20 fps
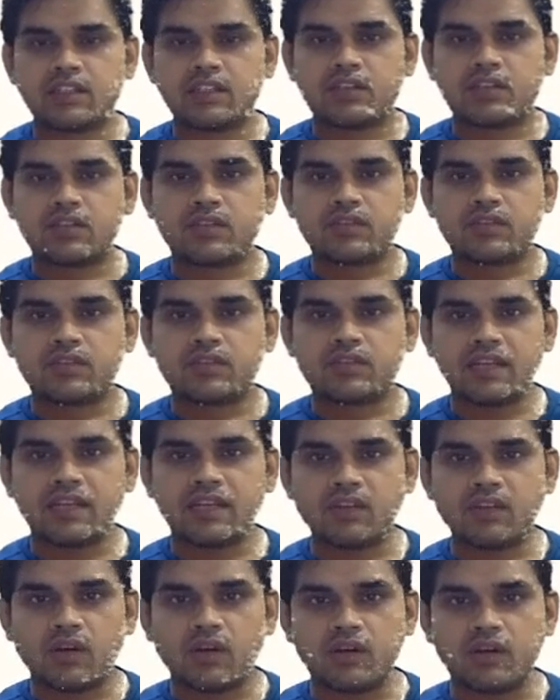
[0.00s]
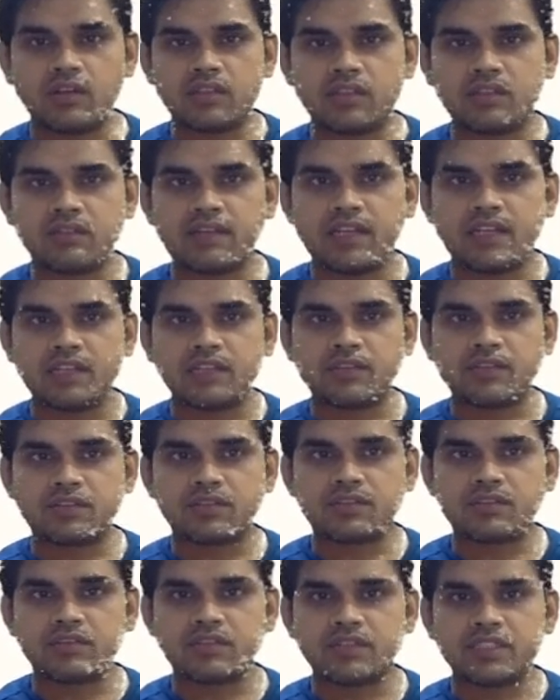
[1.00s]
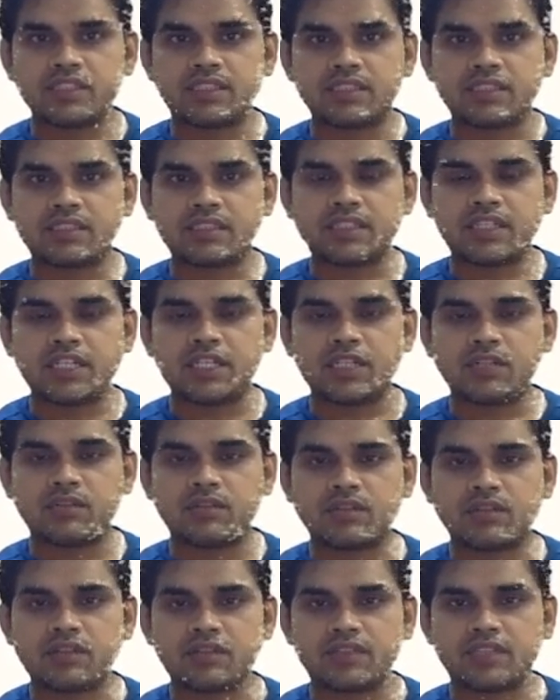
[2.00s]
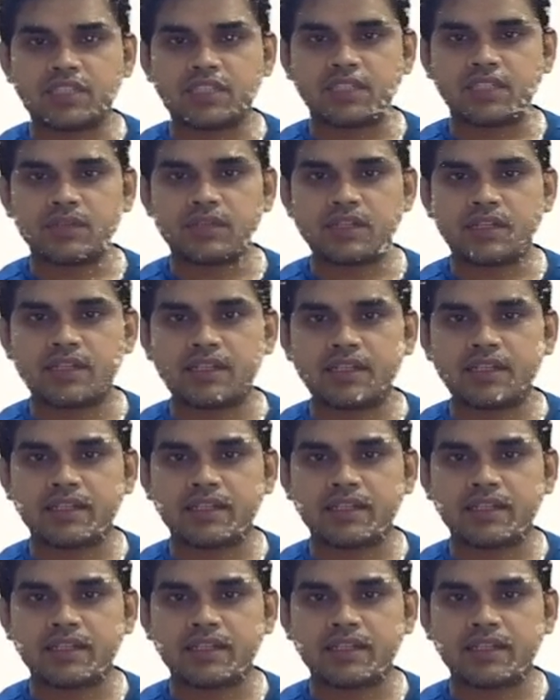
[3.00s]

So we have all the values, we just need to substitute it